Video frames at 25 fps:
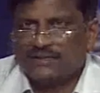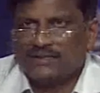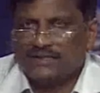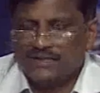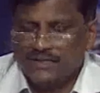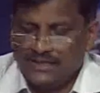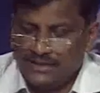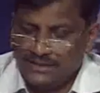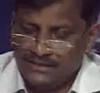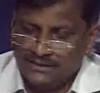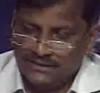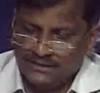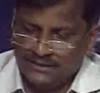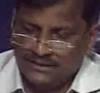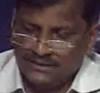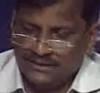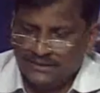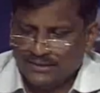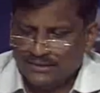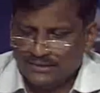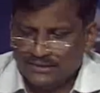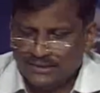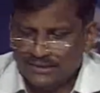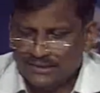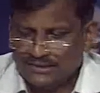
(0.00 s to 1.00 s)
Dye,
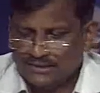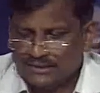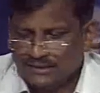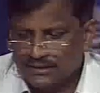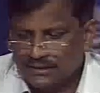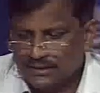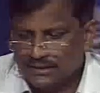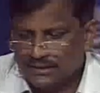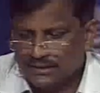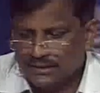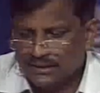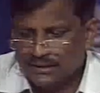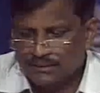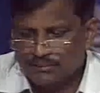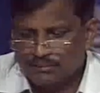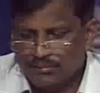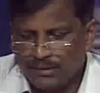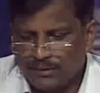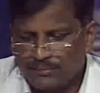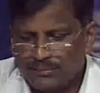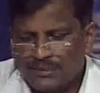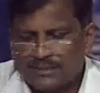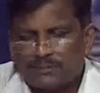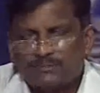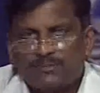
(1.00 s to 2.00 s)
that
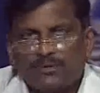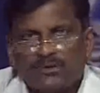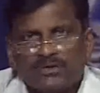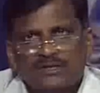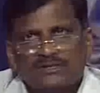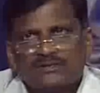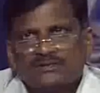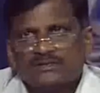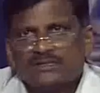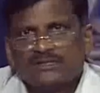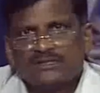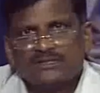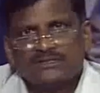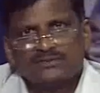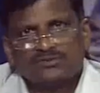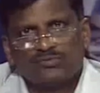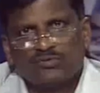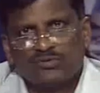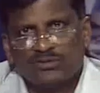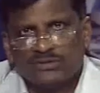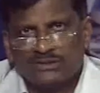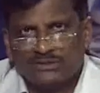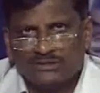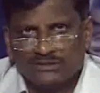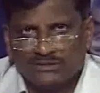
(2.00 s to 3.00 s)
public policy is
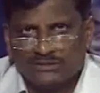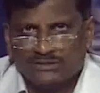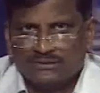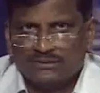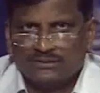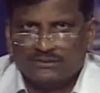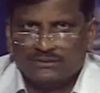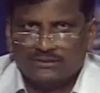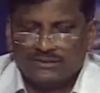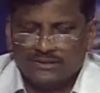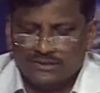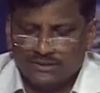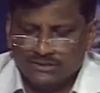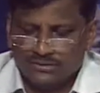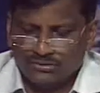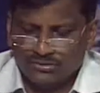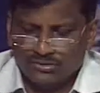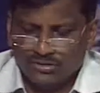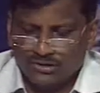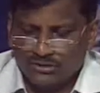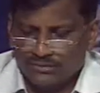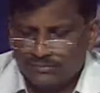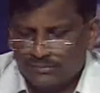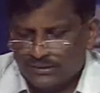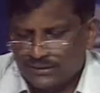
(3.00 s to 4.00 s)
what the
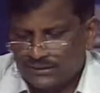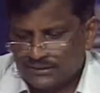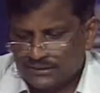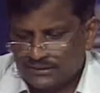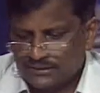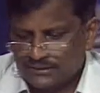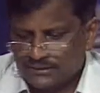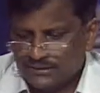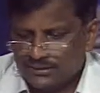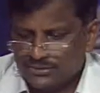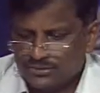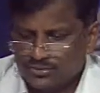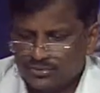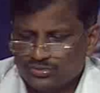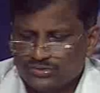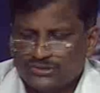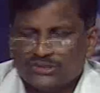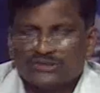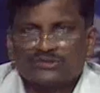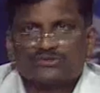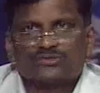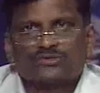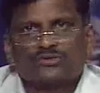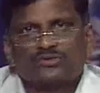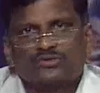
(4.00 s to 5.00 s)
government
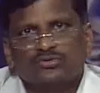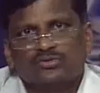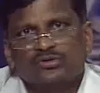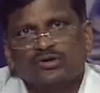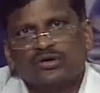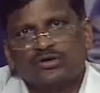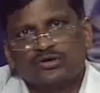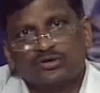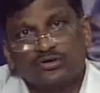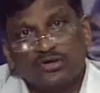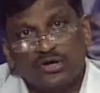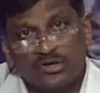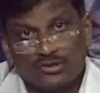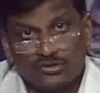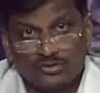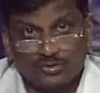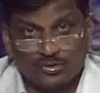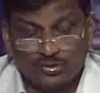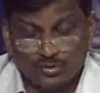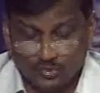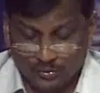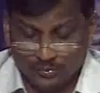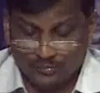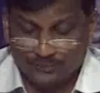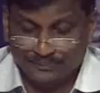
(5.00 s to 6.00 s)
chooses to do or not to
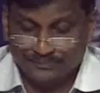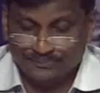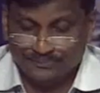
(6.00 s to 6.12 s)
do.